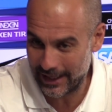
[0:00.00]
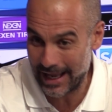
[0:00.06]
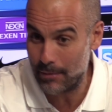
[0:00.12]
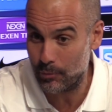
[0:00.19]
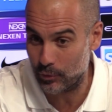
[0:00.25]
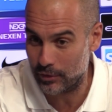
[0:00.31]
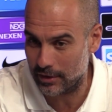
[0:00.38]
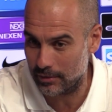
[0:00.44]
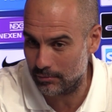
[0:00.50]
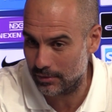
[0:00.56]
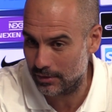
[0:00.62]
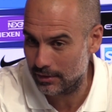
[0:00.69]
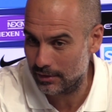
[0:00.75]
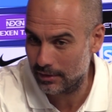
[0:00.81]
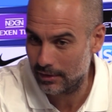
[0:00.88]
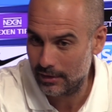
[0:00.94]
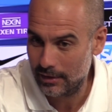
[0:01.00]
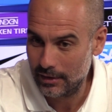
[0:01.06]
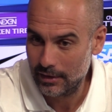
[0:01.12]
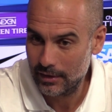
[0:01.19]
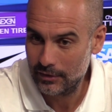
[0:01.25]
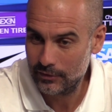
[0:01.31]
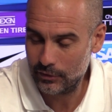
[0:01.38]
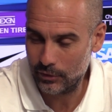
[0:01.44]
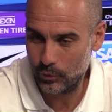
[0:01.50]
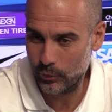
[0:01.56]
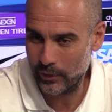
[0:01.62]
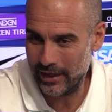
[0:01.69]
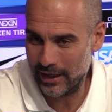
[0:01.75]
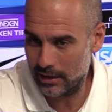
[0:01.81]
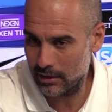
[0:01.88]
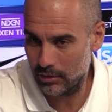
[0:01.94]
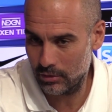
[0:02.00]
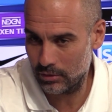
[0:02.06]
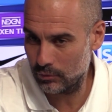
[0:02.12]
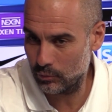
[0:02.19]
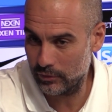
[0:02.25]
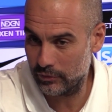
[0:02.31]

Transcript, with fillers: I am with him, so we are alone.